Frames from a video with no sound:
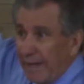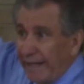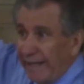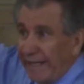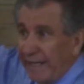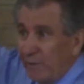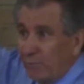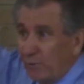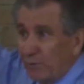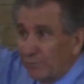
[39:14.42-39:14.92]
and
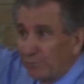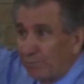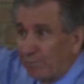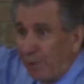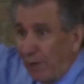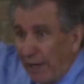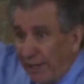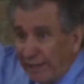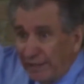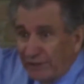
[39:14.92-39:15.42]
he was
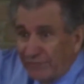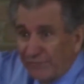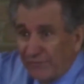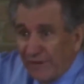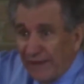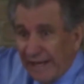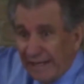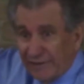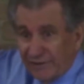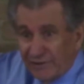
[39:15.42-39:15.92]
punished for
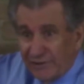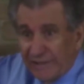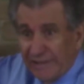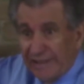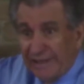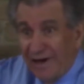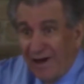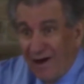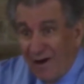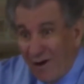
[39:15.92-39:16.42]
that
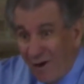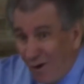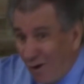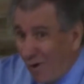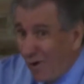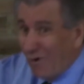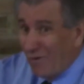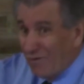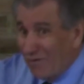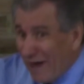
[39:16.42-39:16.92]
sin
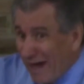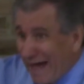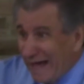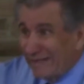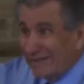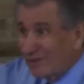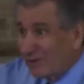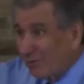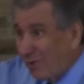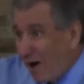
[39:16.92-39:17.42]
on
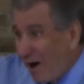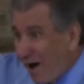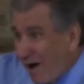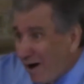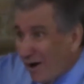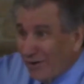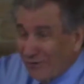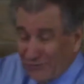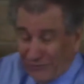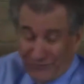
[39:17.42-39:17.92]
that
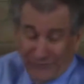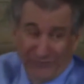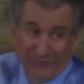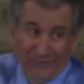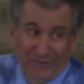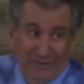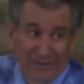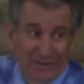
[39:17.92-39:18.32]
cross.